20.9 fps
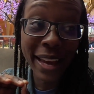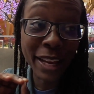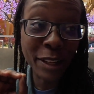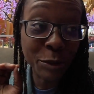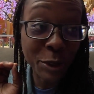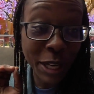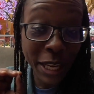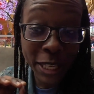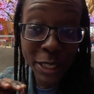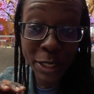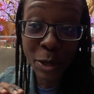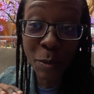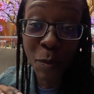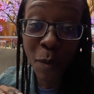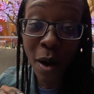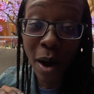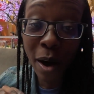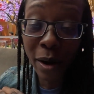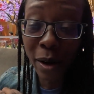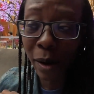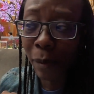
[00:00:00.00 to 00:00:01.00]
and drinking some
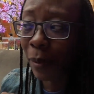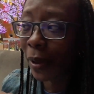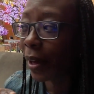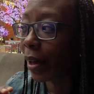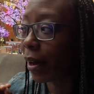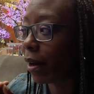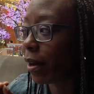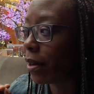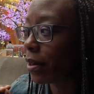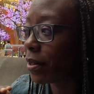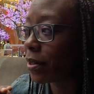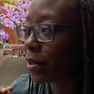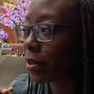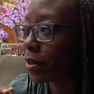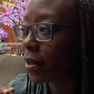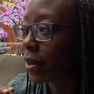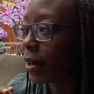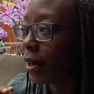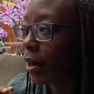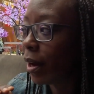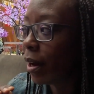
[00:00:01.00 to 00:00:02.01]
water because
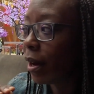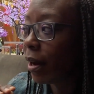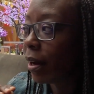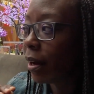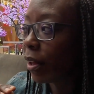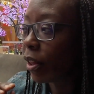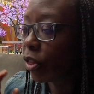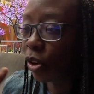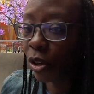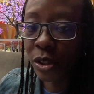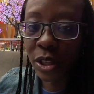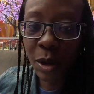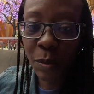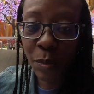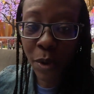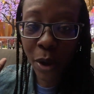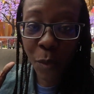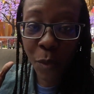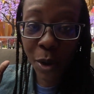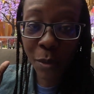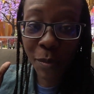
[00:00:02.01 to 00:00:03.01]

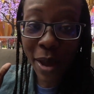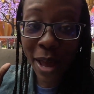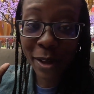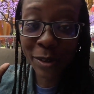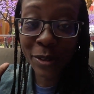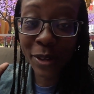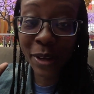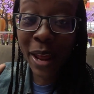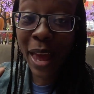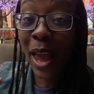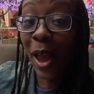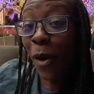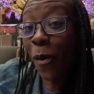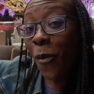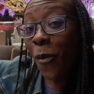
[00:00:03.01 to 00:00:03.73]
13.1 miles today.